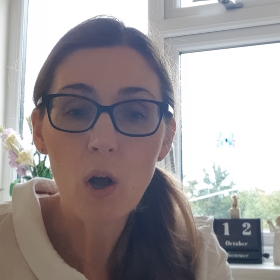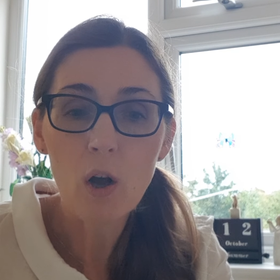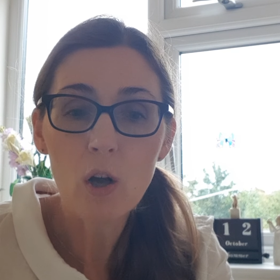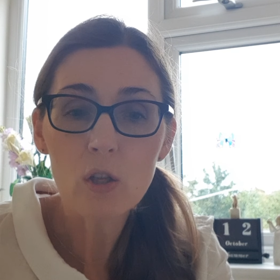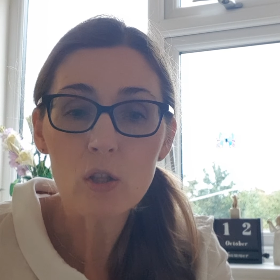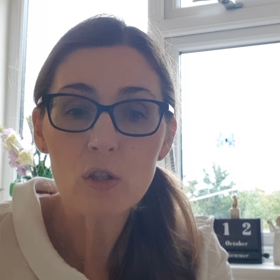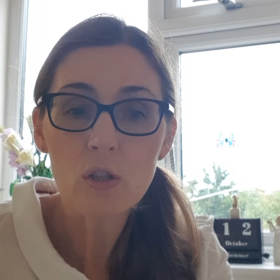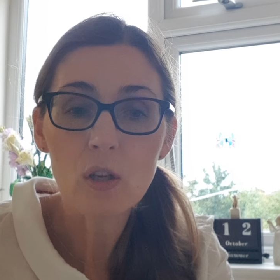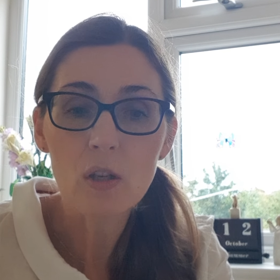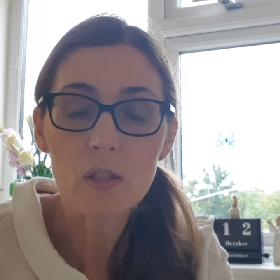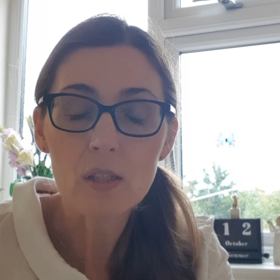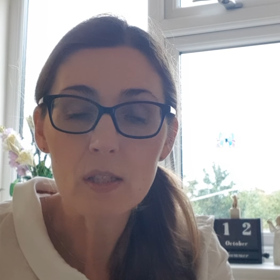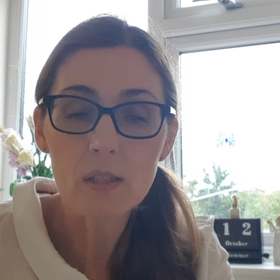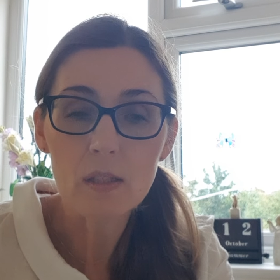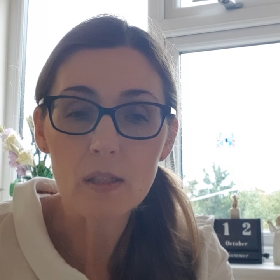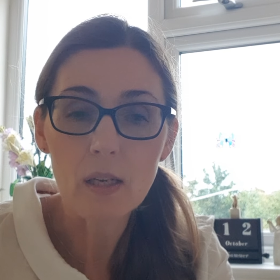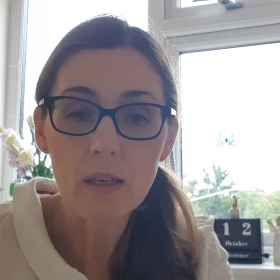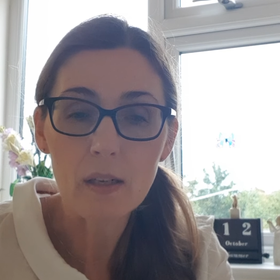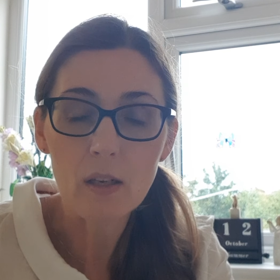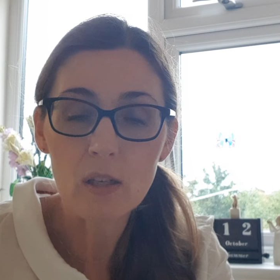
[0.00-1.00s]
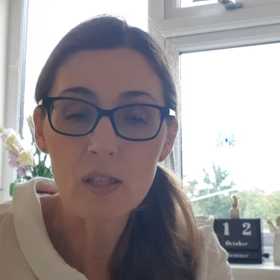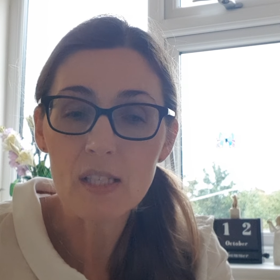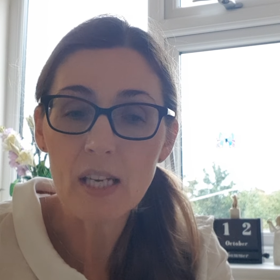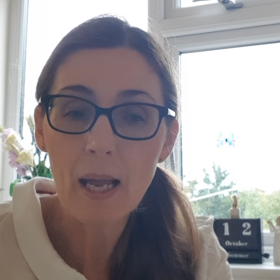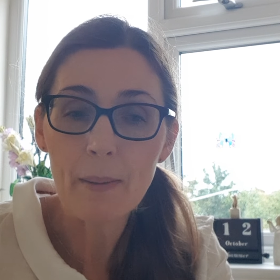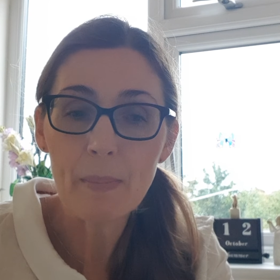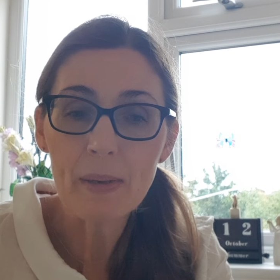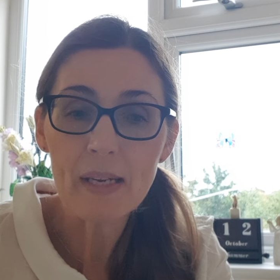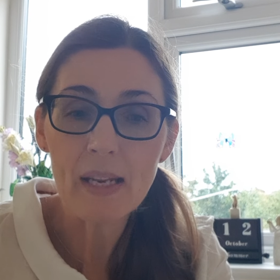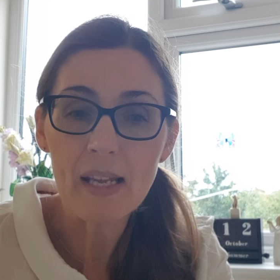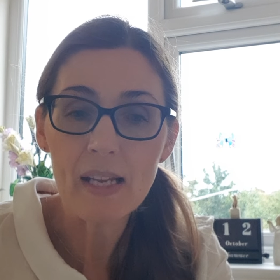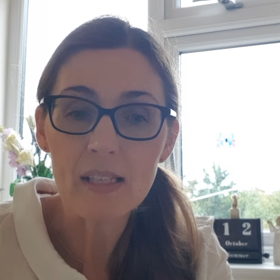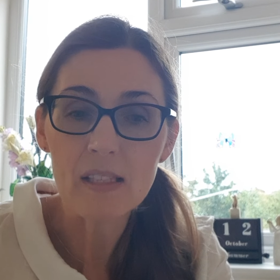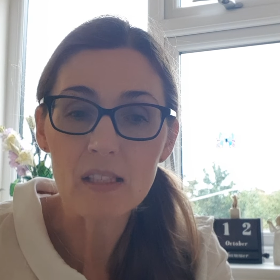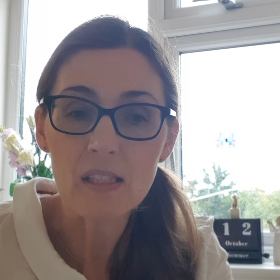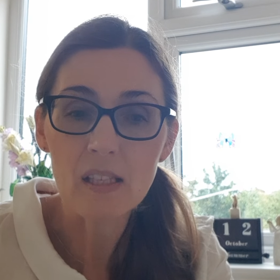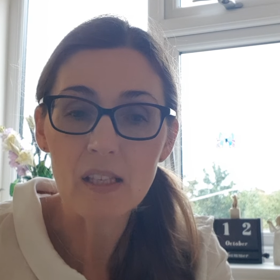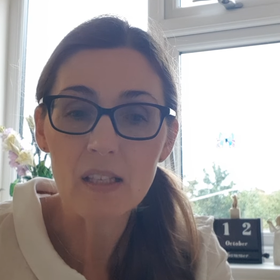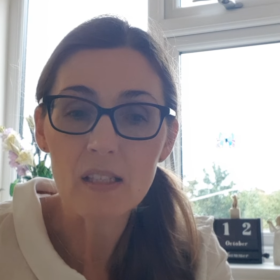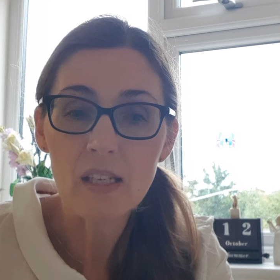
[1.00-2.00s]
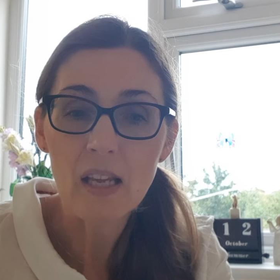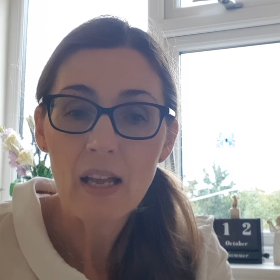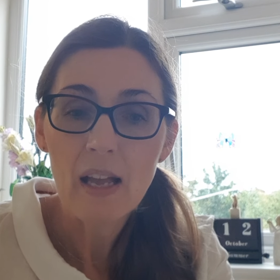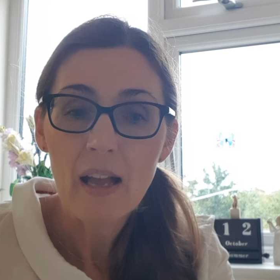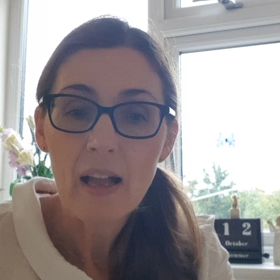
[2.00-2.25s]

also contaminated,